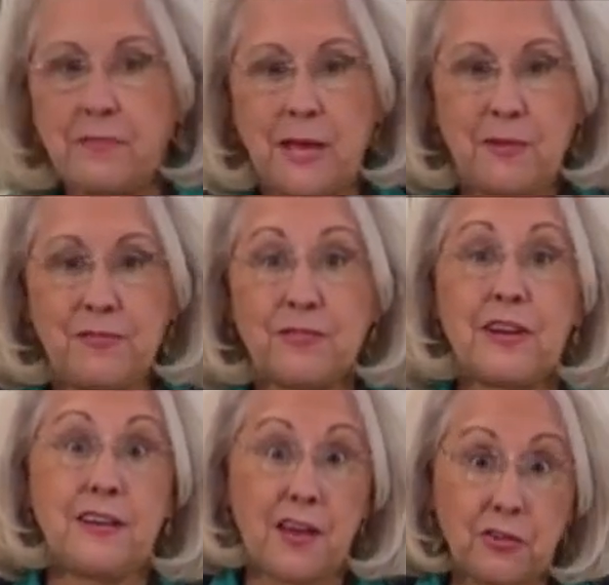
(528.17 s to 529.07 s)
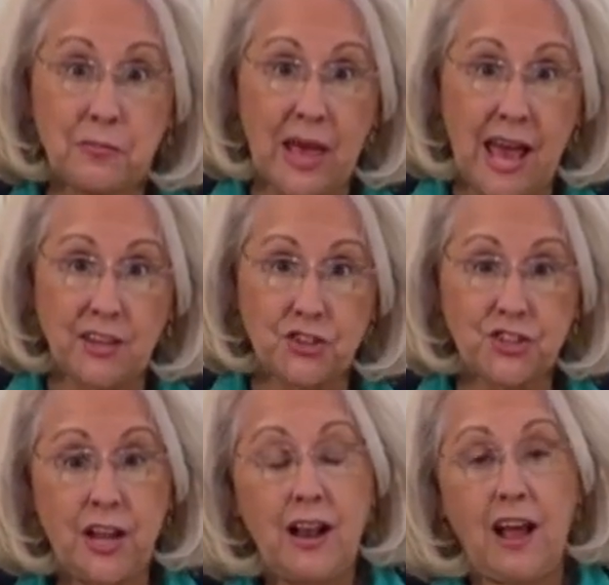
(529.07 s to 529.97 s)
maybe for another
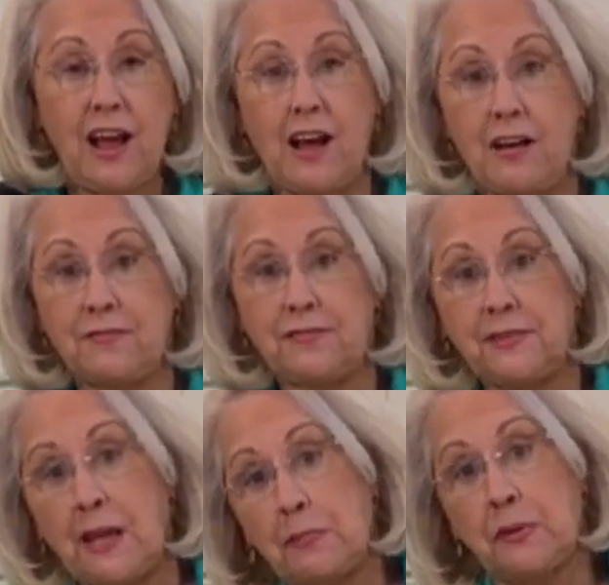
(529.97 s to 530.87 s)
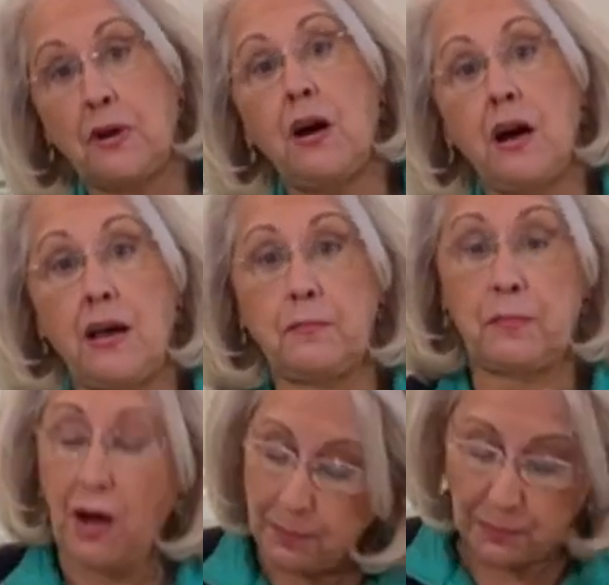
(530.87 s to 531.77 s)
batch of leprechaun
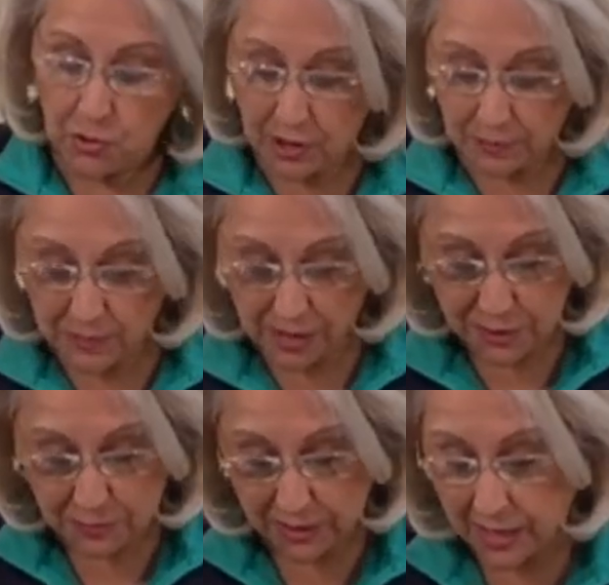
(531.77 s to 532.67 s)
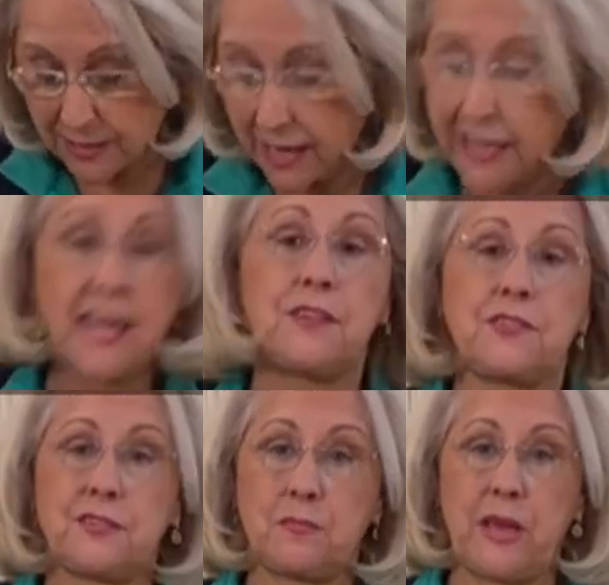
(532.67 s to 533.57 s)
popcorn munch, because I can't
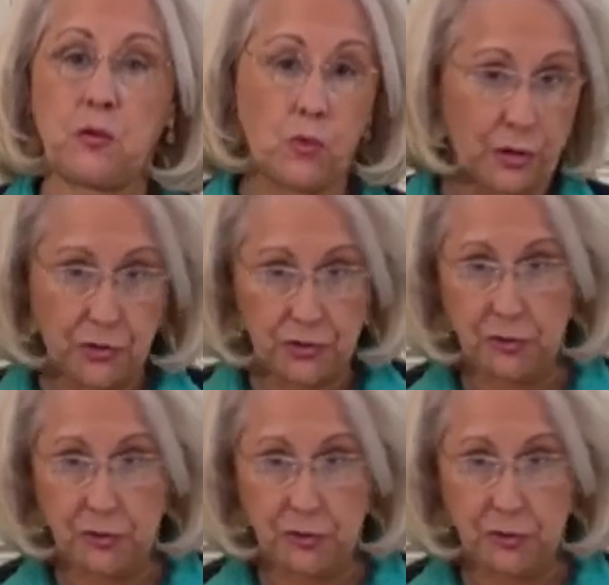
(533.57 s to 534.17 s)
just make 1 or 2